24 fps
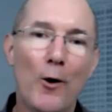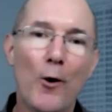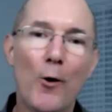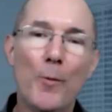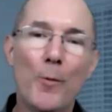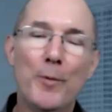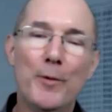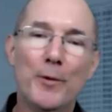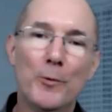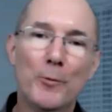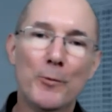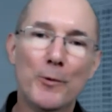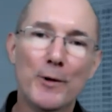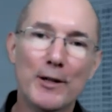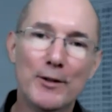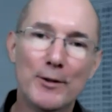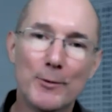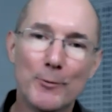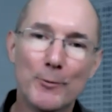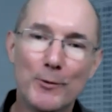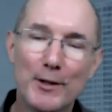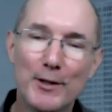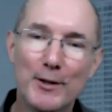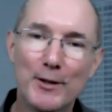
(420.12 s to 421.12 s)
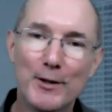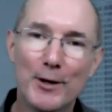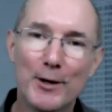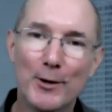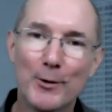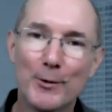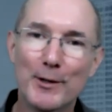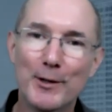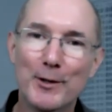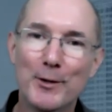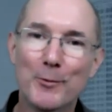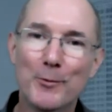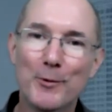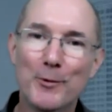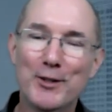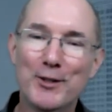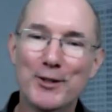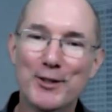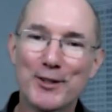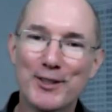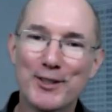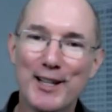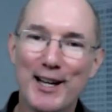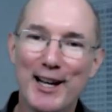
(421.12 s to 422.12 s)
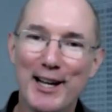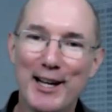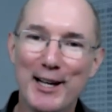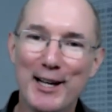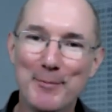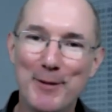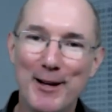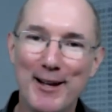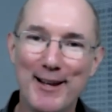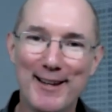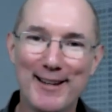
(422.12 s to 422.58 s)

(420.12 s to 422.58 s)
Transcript: open a win- window in the winter time,